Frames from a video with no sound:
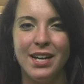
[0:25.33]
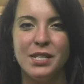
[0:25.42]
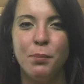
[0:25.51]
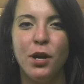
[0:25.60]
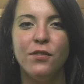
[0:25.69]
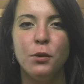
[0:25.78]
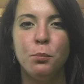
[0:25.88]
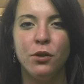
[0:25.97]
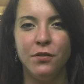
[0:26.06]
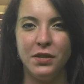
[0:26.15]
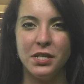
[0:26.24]
As part of a
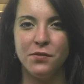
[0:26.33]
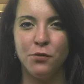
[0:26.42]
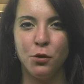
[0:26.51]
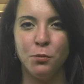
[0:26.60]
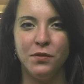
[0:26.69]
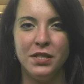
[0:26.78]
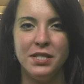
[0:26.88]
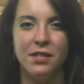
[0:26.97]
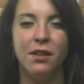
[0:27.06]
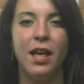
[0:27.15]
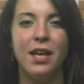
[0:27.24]
previous 4-movie
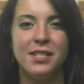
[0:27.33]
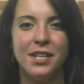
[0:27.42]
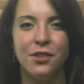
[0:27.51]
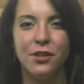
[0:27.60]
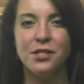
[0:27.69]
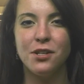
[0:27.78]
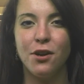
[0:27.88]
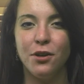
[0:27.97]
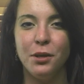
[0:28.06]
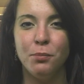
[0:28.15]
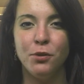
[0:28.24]
deal, Sandler has
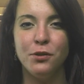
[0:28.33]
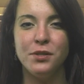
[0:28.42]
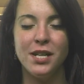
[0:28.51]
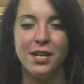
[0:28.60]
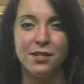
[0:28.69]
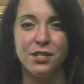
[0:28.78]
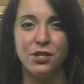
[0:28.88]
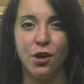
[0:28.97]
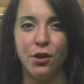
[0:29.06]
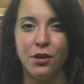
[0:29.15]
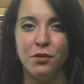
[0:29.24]
already produced and
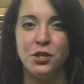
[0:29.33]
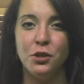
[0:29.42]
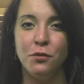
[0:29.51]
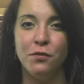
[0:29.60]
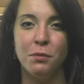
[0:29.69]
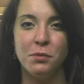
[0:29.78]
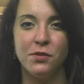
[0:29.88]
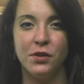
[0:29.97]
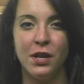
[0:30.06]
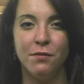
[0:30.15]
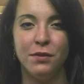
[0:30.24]
starred in 2 films
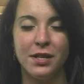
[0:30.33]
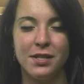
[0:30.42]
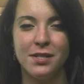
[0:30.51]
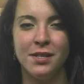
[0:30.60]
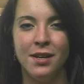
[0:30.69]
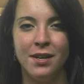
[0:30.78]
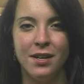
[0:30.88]
for Netflix.